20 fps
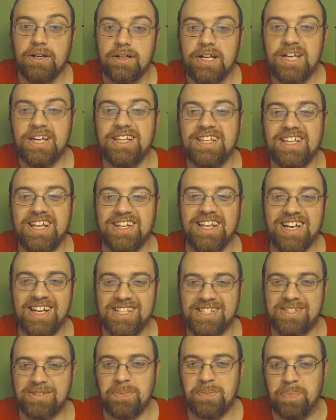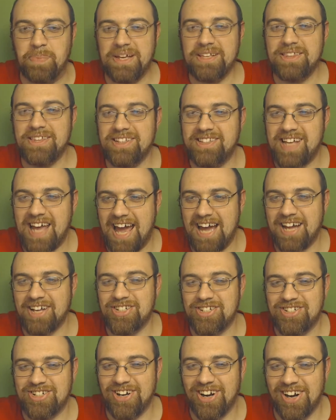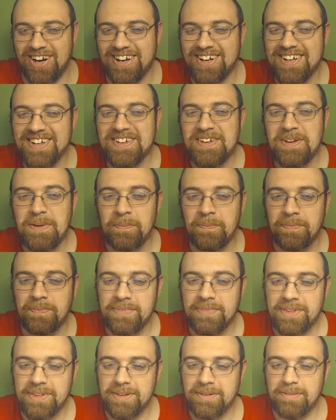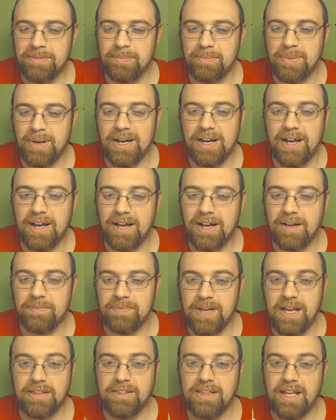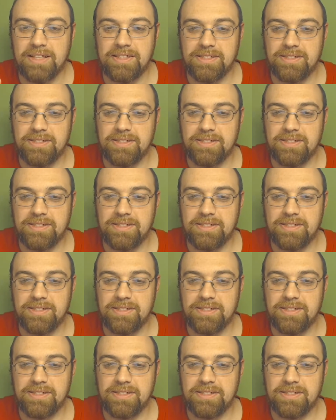then this would be the texture. But, yeah, that's,